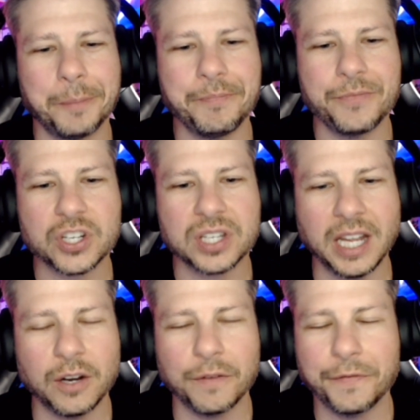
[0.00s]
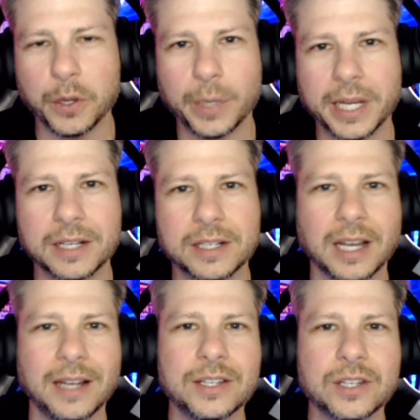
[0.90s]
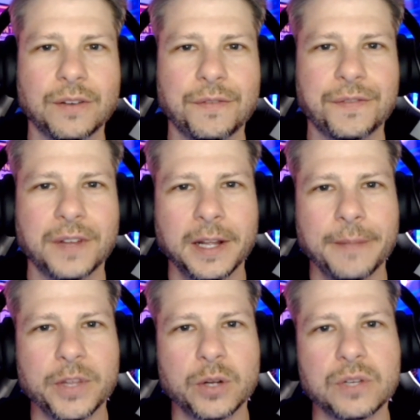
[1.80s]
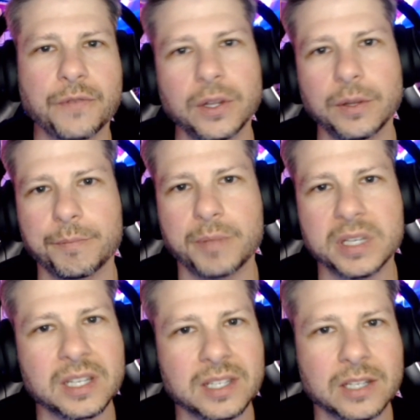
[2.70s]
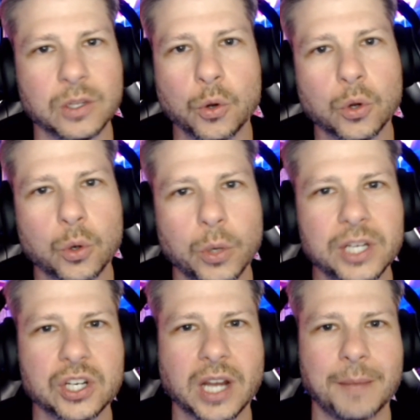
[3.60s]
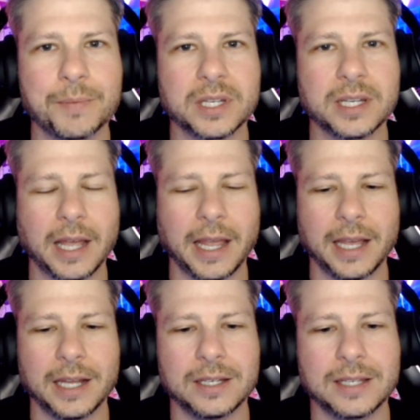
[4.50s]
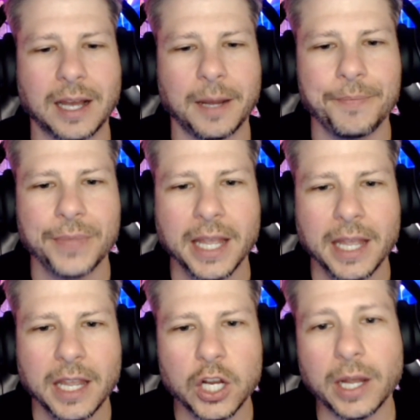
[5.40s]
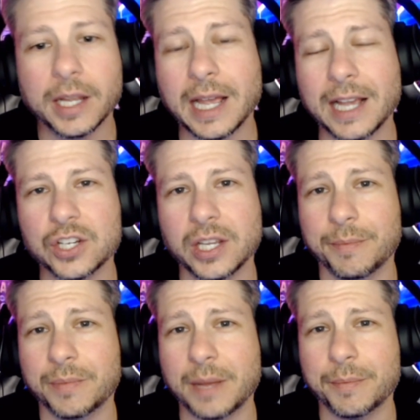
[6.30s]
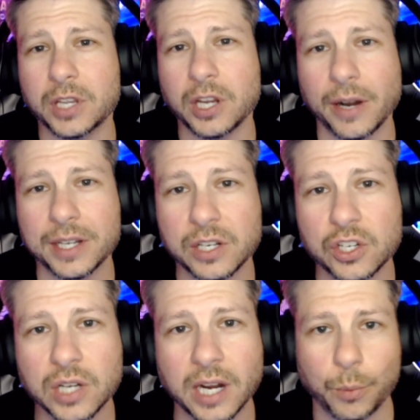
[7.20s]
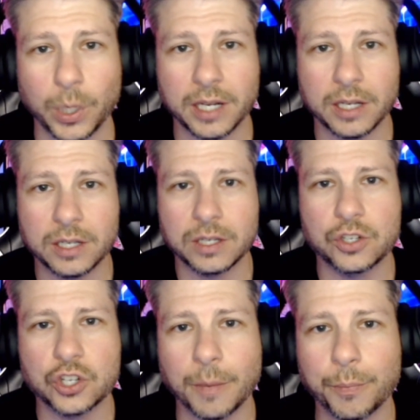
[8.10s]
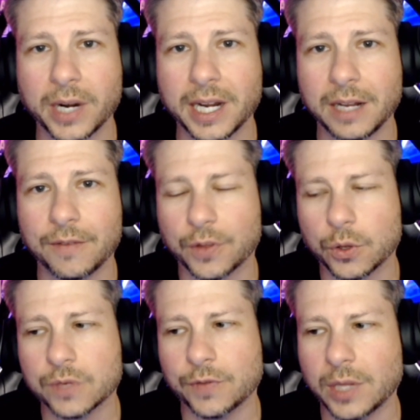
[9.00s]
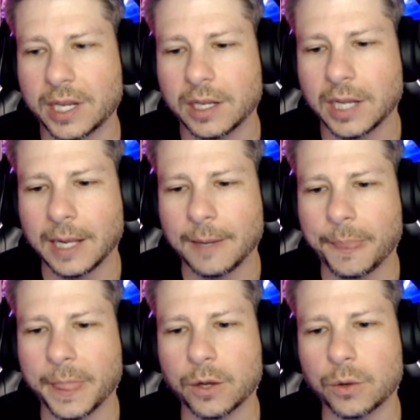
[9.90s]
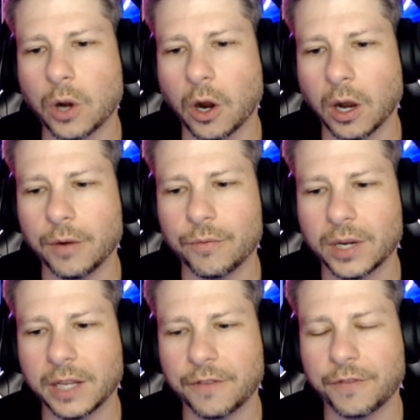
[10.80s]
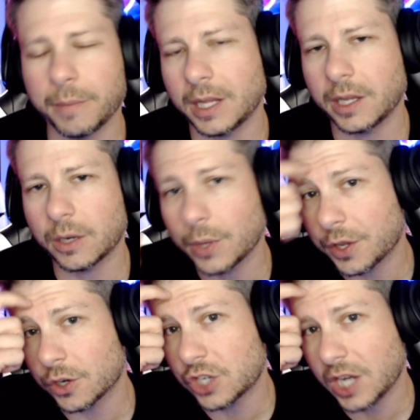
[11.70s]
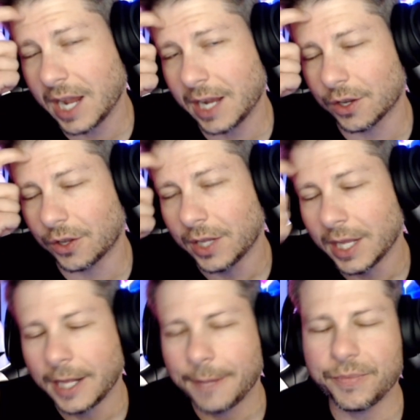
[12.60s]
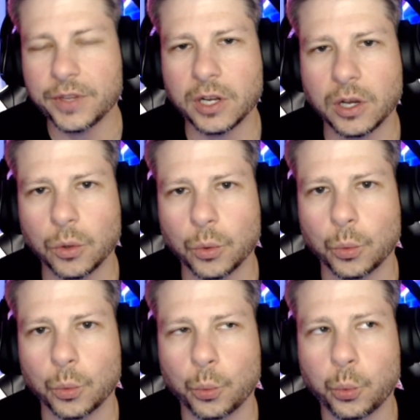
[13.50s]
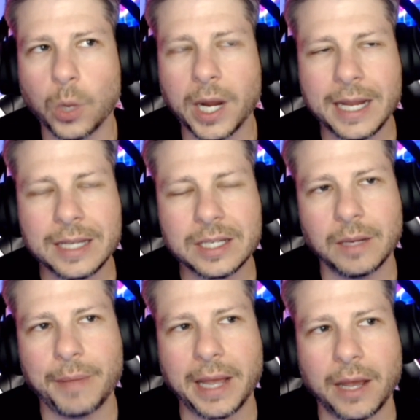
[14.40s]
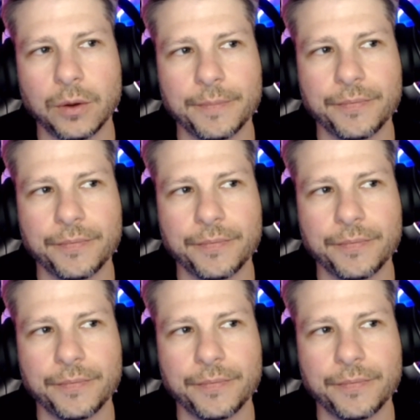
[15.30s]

just interviewing tons of, you know, different businesses, local coin shops, and you know, I'm curious. I just kind of wanted to jump right in. For those of you that, you know, aren't really familiar with your channel, you know, what is it about,